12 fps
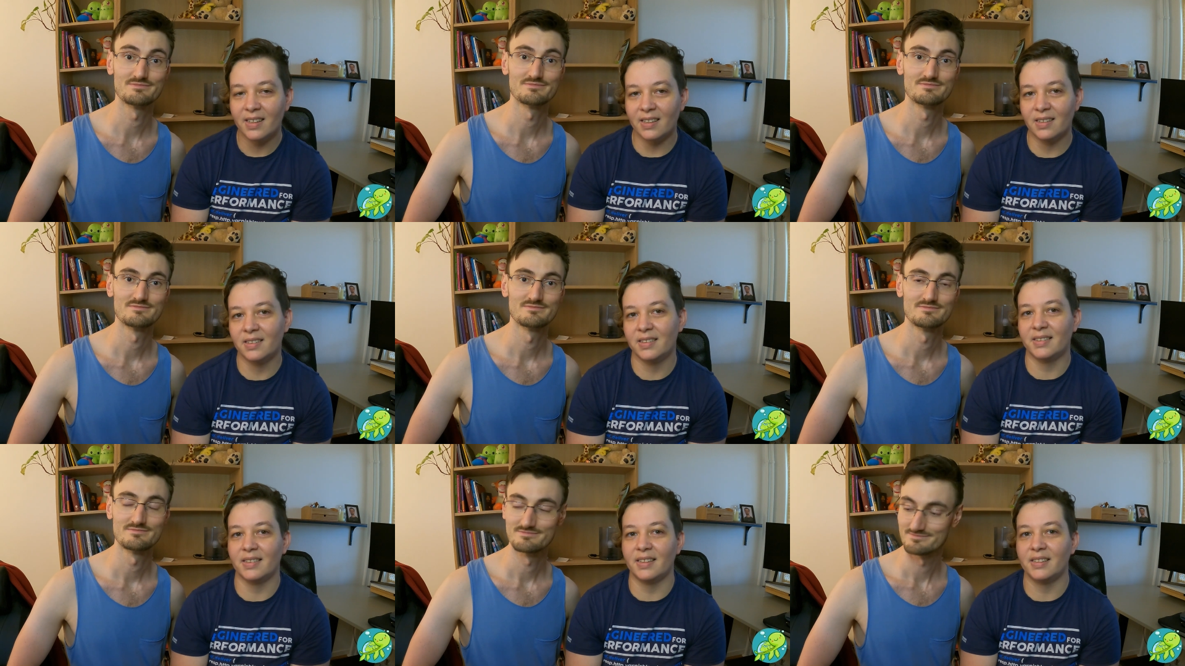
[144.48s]

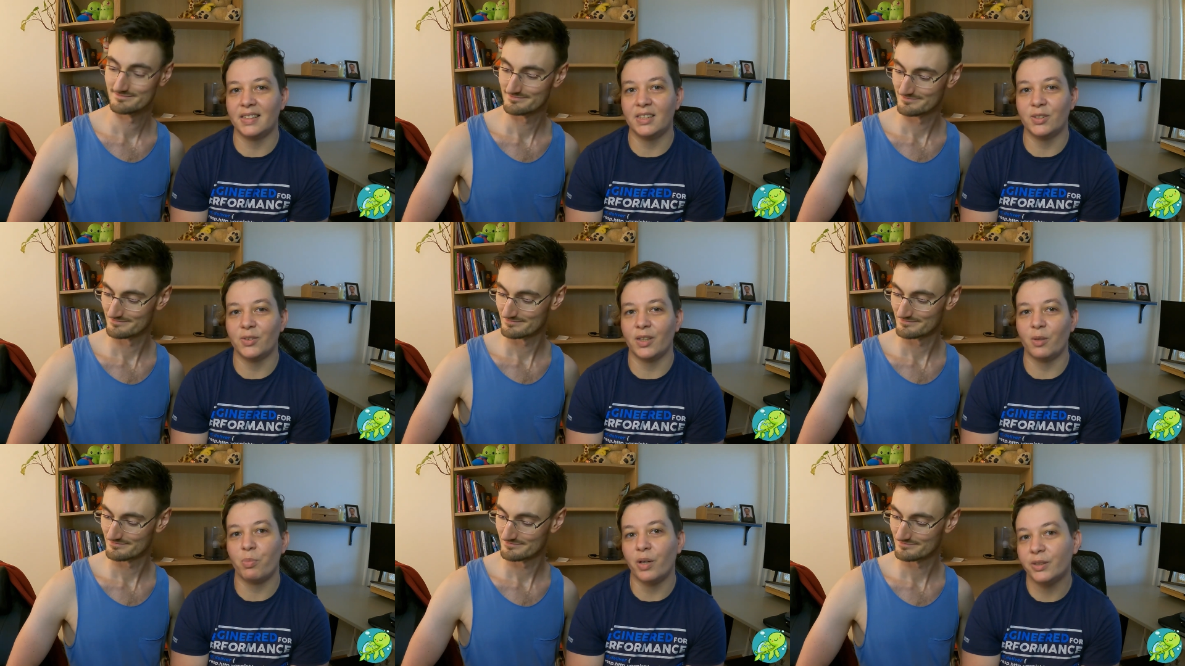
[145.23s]
Speaker 1: It's a sister
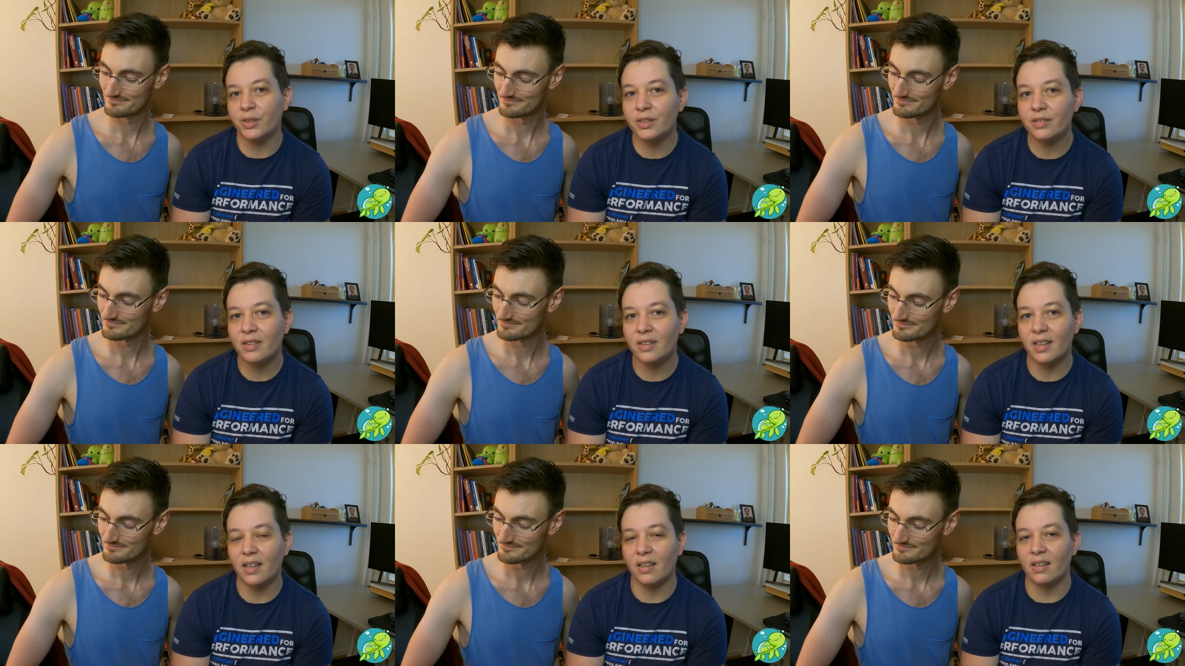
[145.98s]
and a brother.
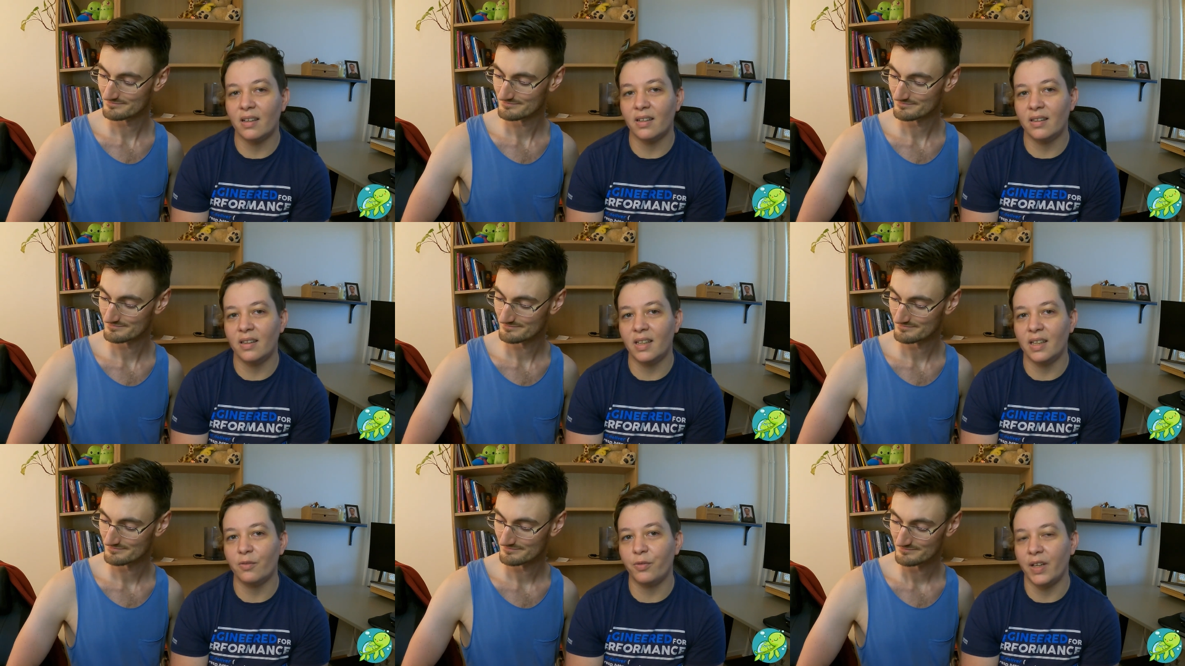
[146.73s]
They
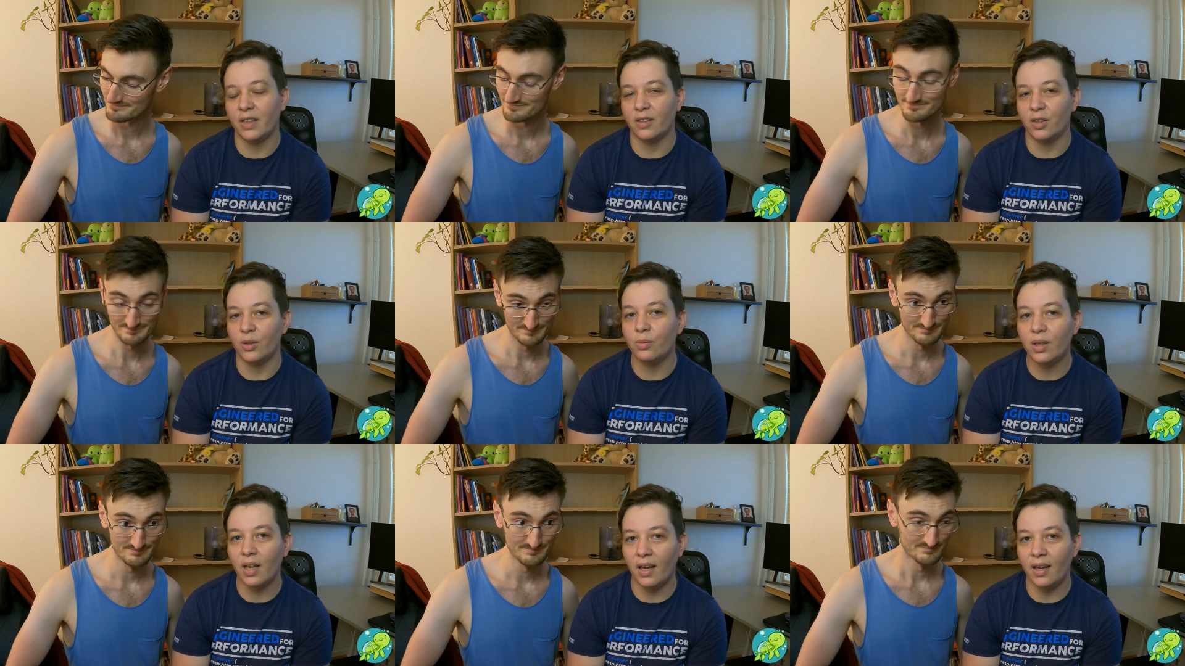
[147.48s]
live in the
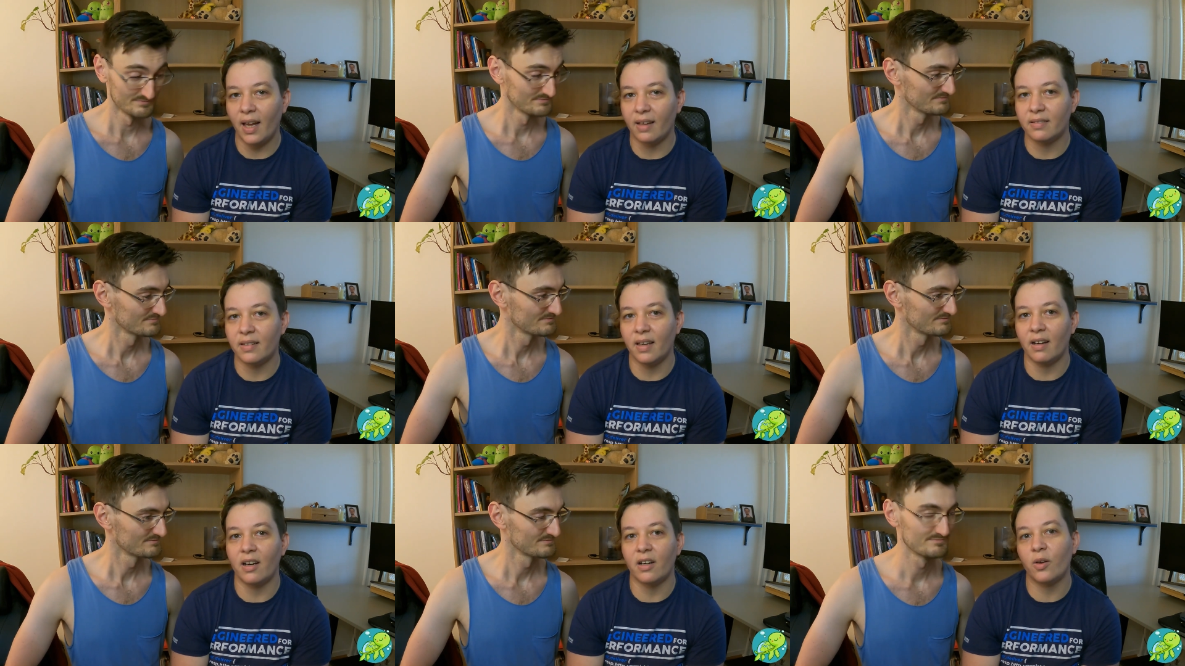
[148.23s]
UK and
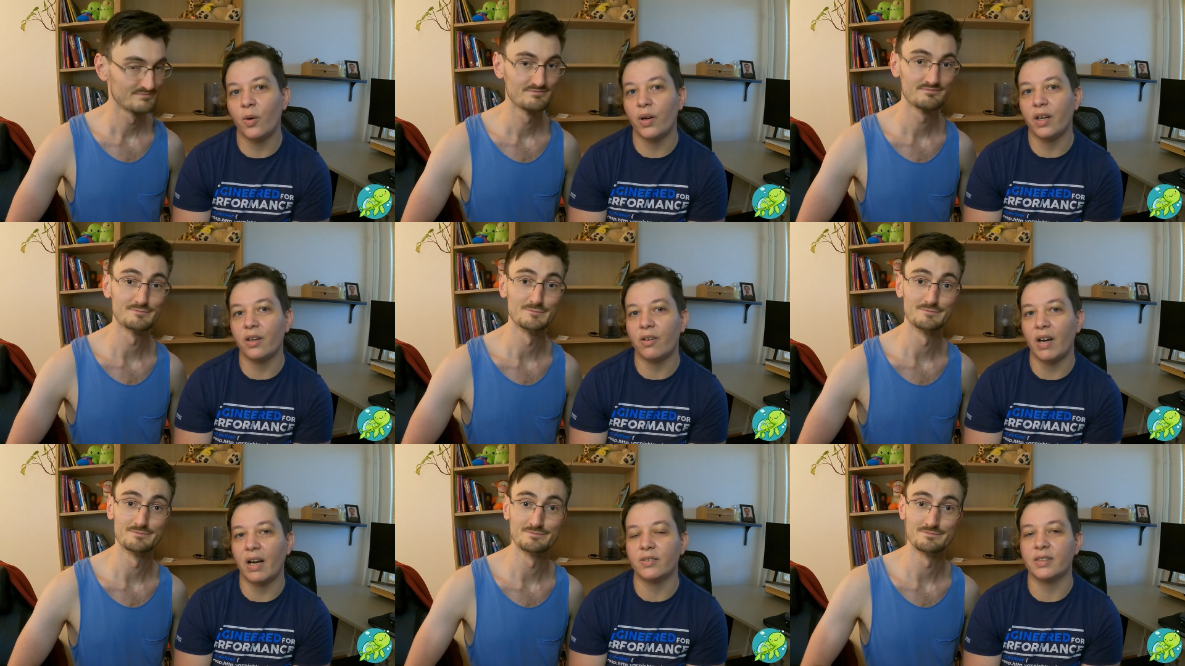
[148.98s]
they are going
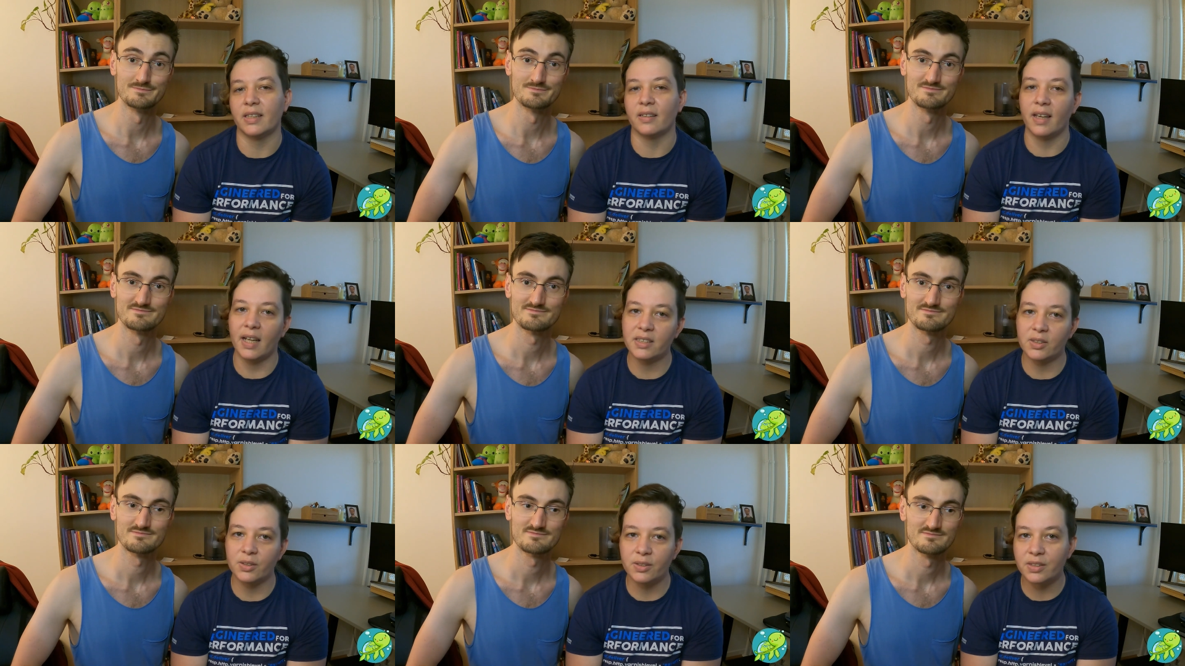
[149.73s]
around in
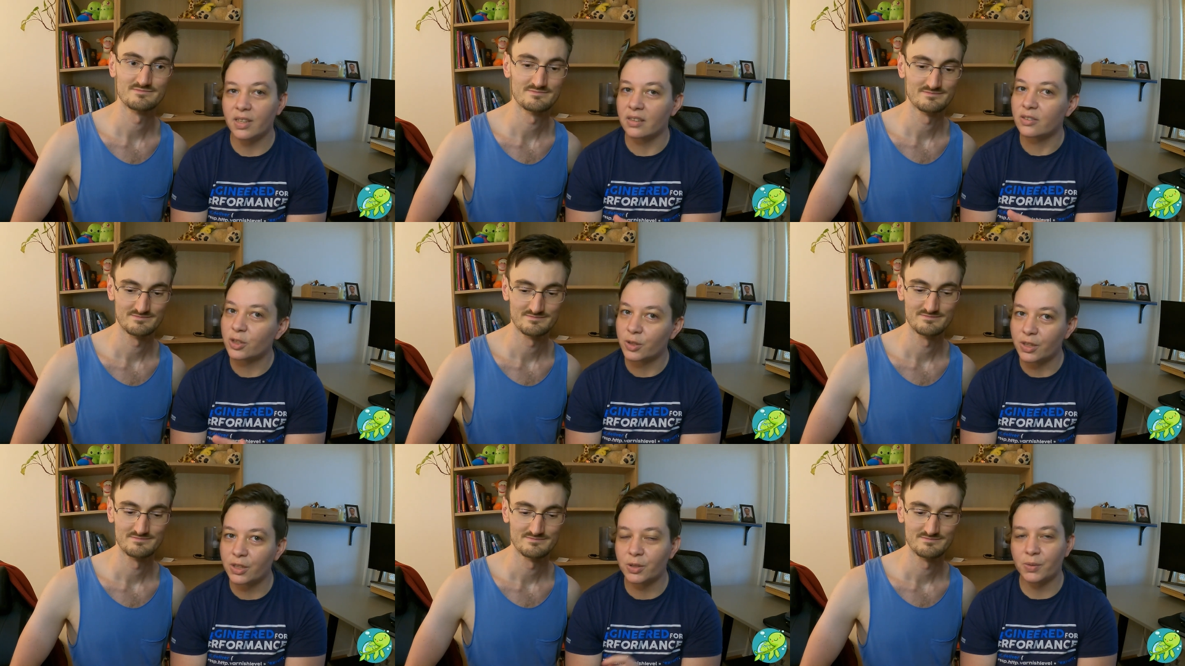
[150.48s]
castles and
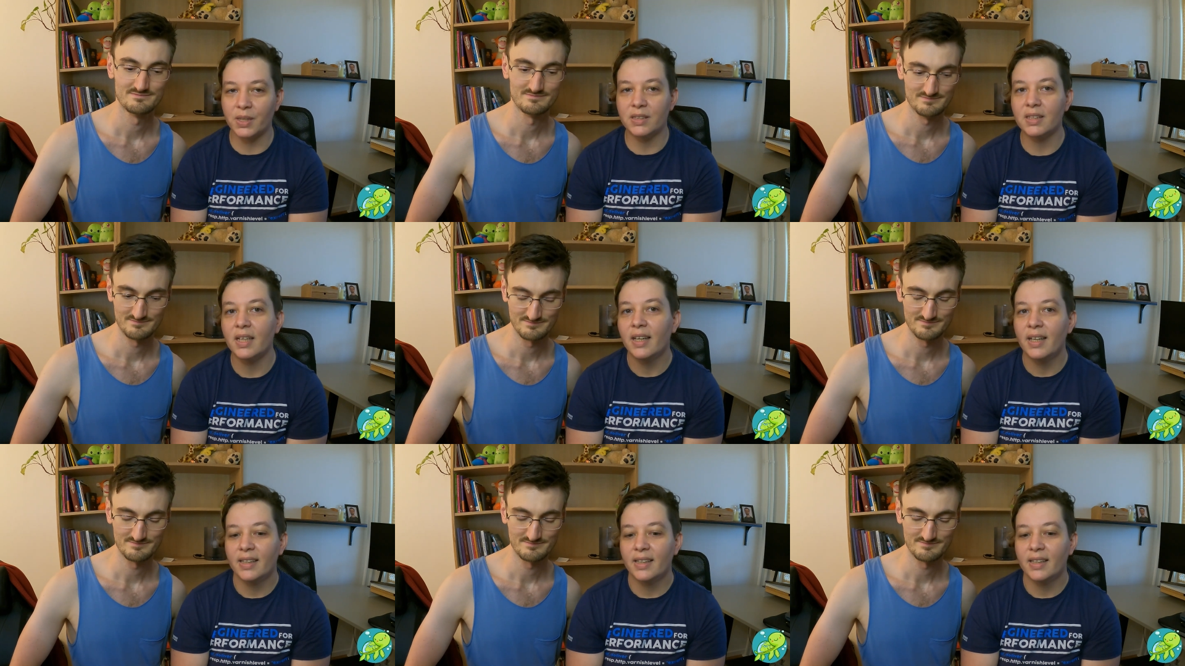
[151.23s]
church ruins.